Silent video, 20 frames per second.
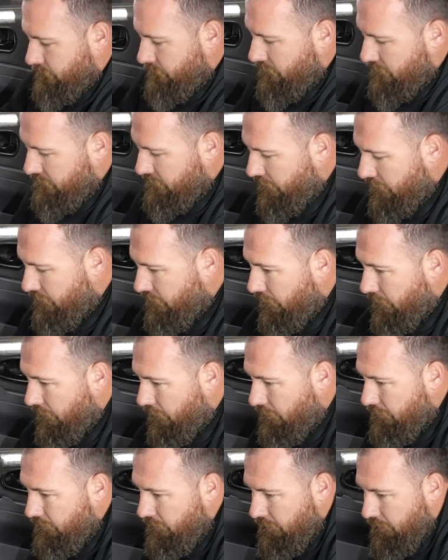I'll take that
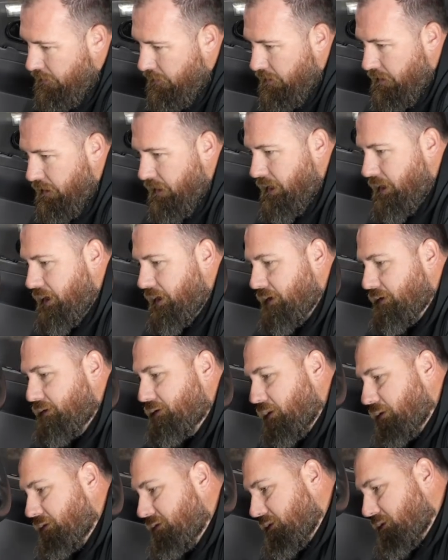out, is
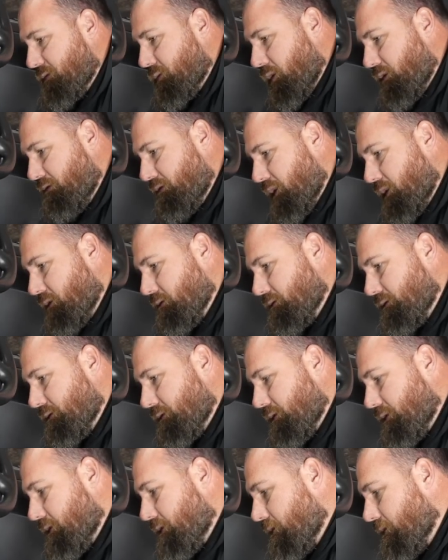constant 12 volts,